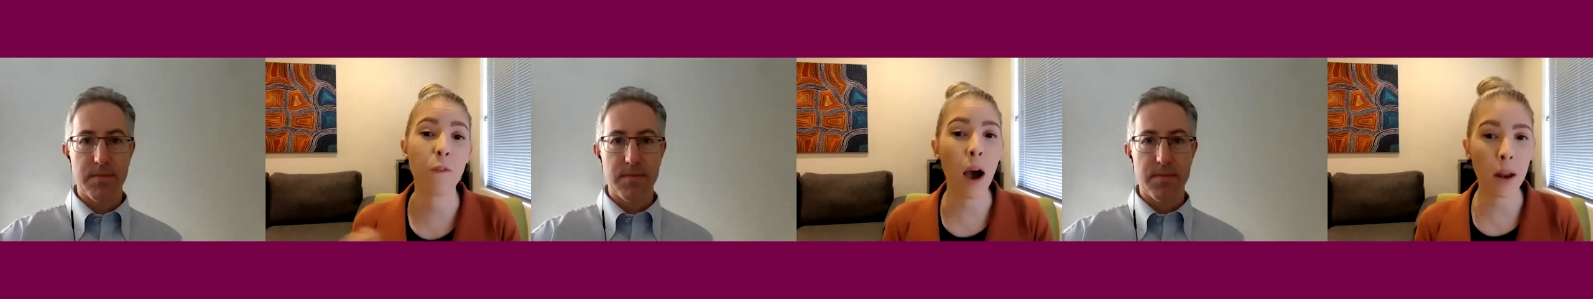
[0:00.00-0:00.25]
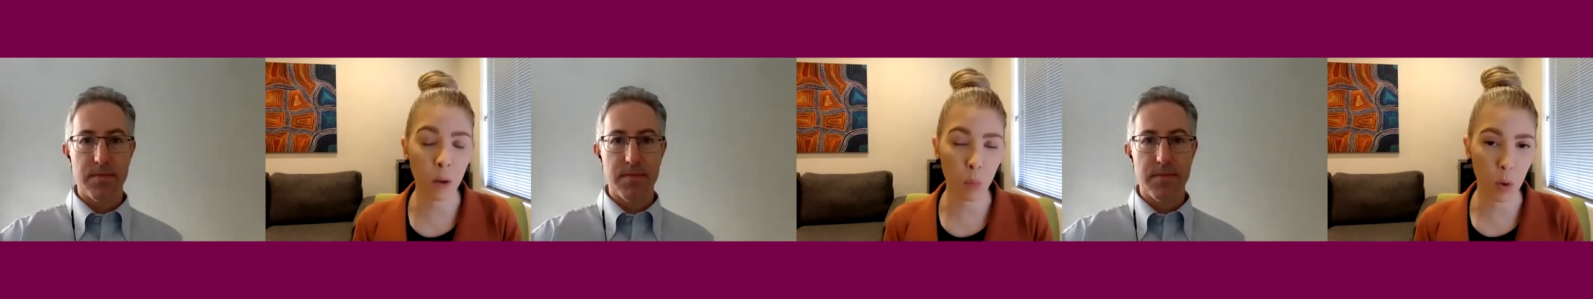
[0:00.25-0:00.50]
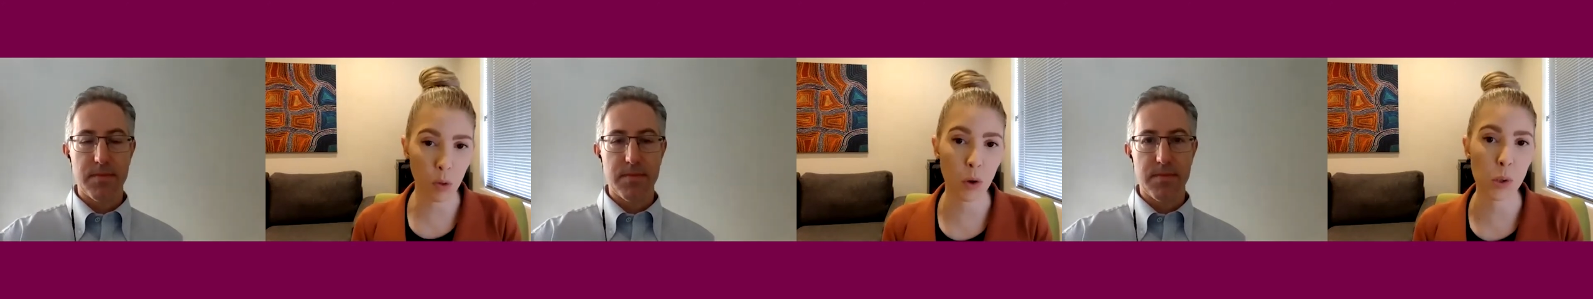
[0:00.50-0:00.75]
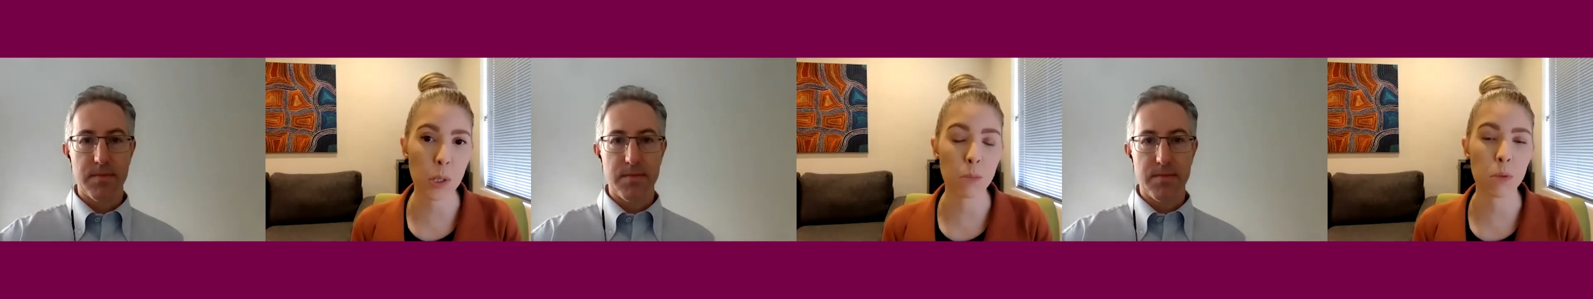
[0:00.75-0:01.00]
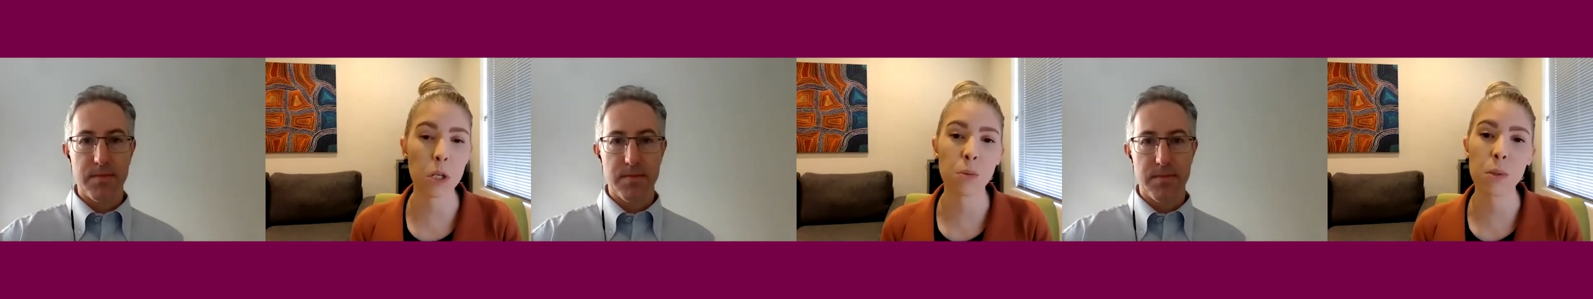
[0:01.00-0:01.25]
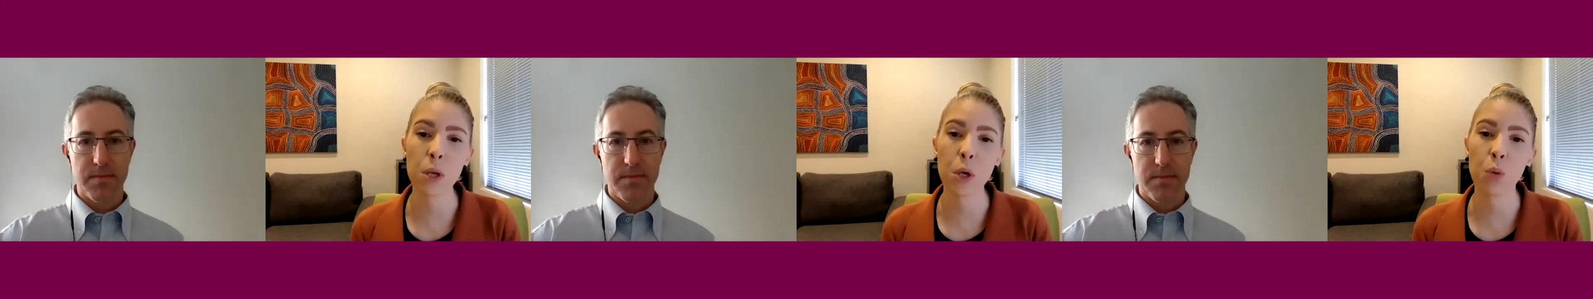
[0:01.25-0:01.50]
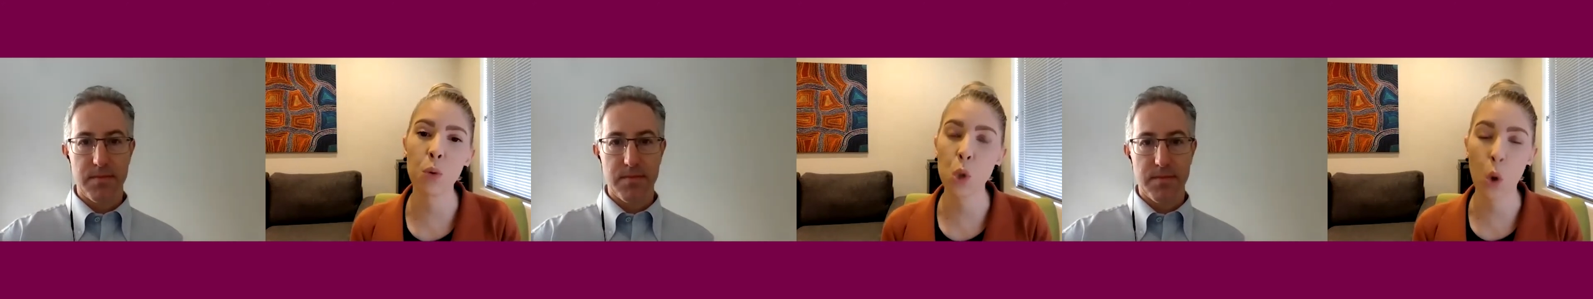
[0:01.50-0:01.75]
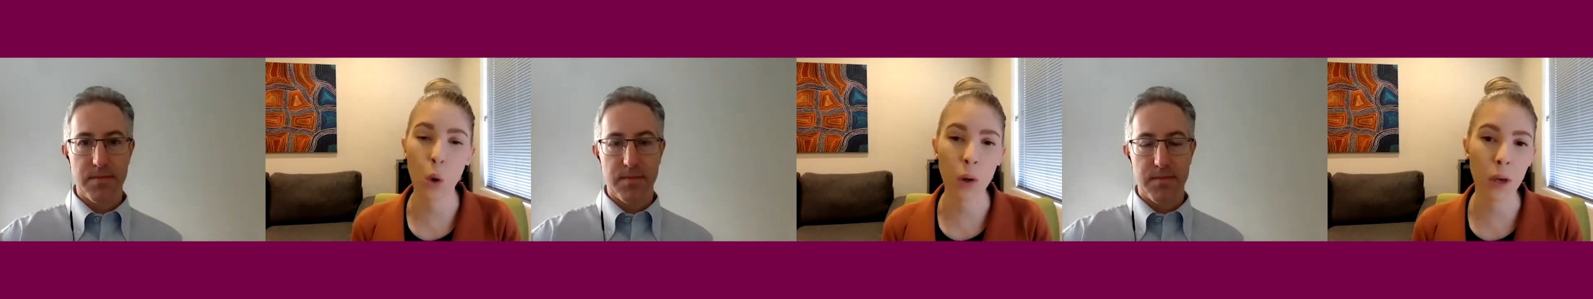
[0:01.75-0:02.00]
Speaker 1: fighting with those symptoms that you were
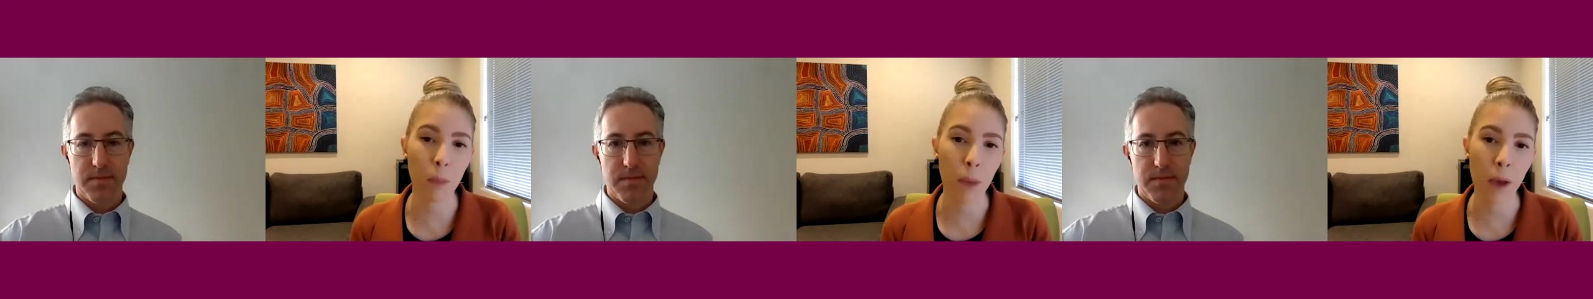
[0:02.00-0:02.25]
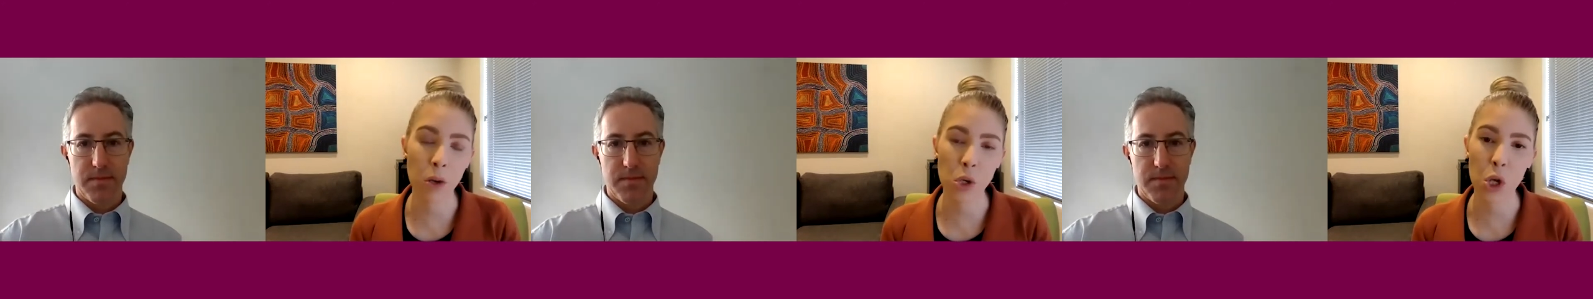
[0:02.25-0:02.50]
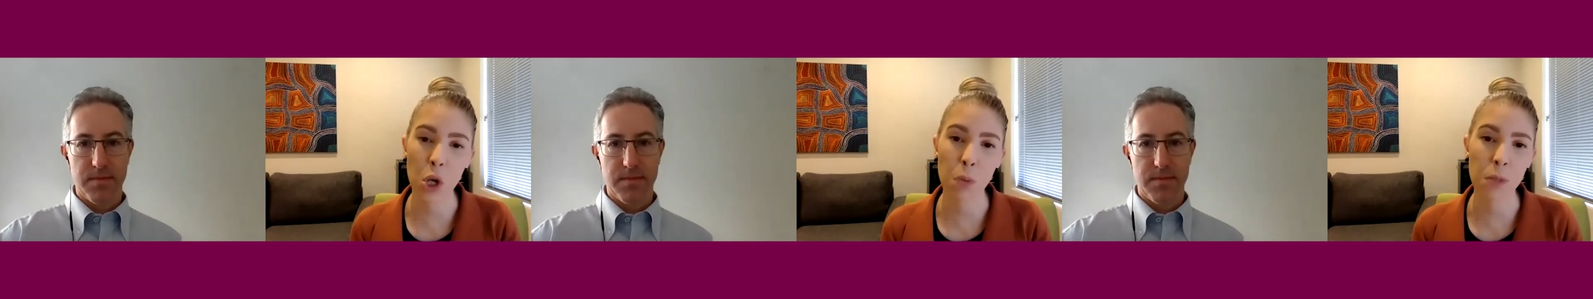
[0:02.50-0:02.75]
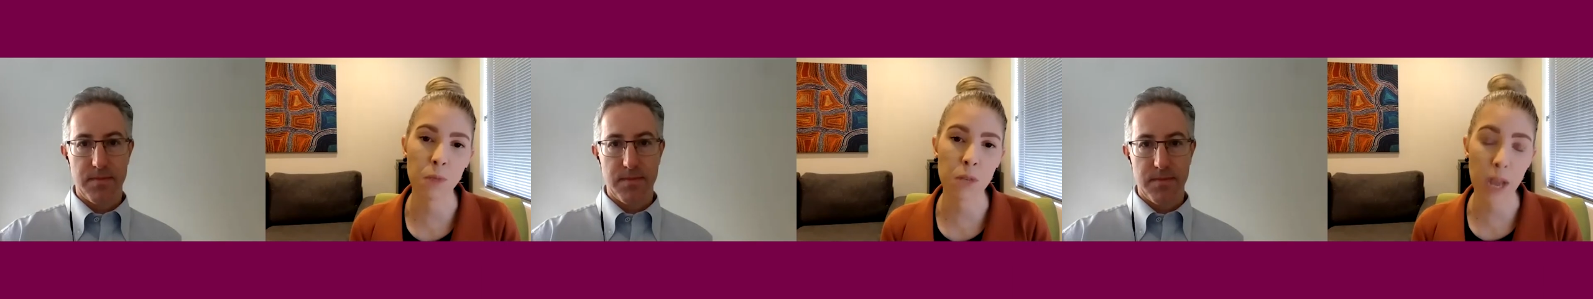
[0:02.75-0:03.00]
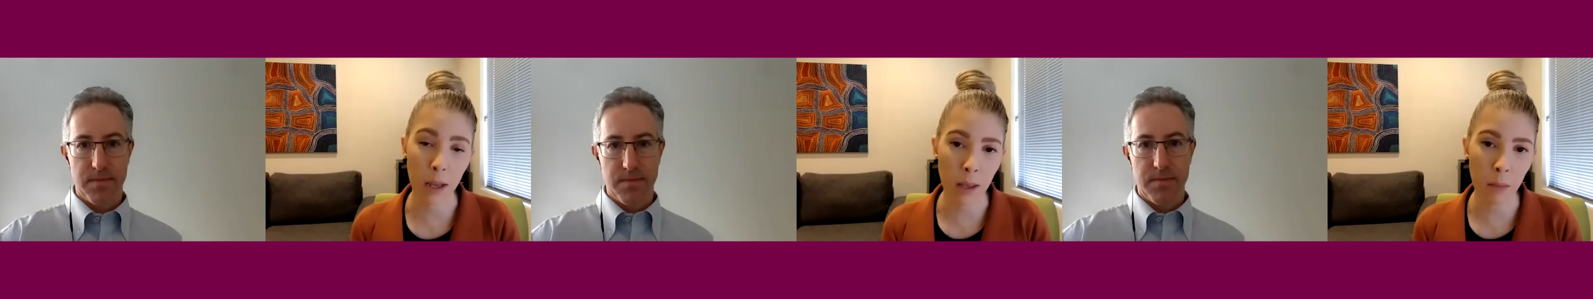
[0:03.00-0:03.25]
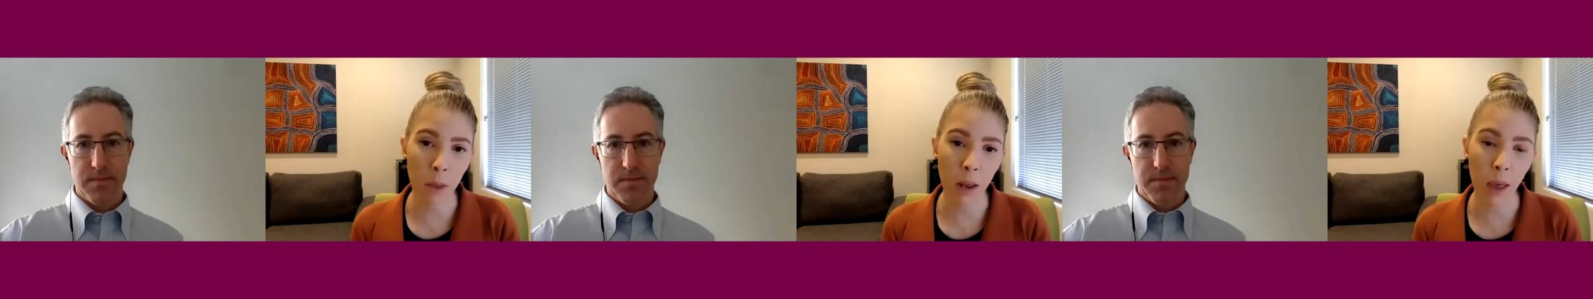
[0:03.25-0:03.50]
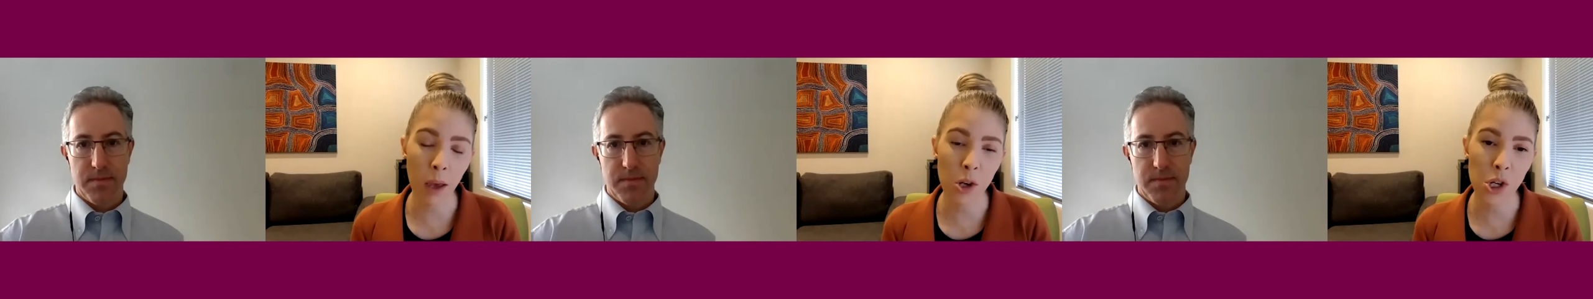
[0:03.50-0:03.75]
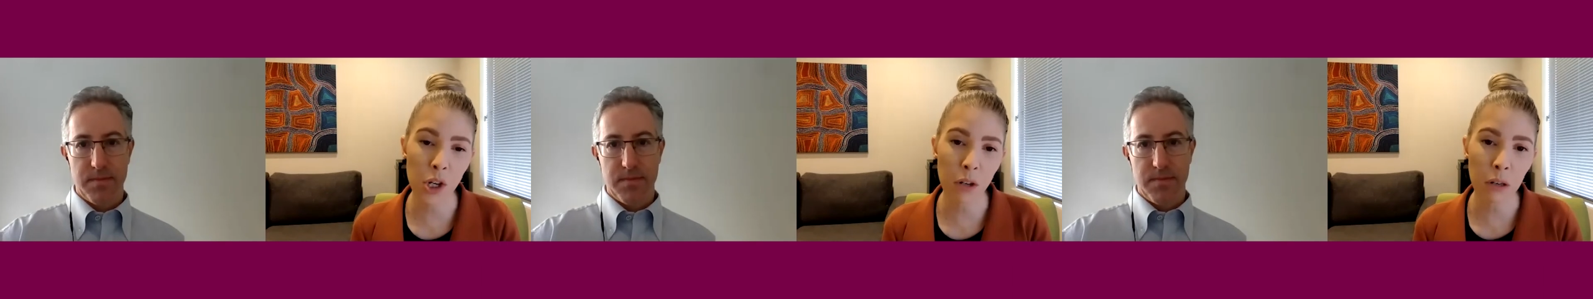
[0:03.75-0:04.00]
talking about in terms of taking
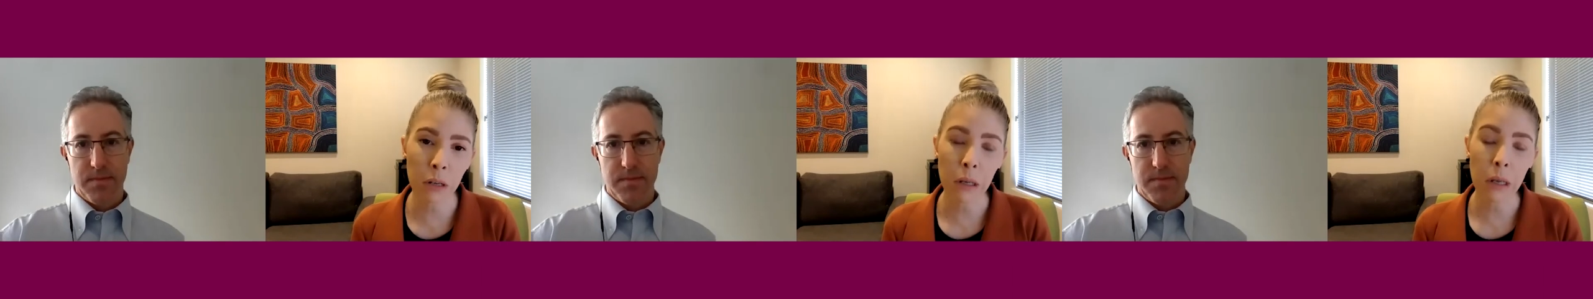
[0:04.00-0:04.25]
medication.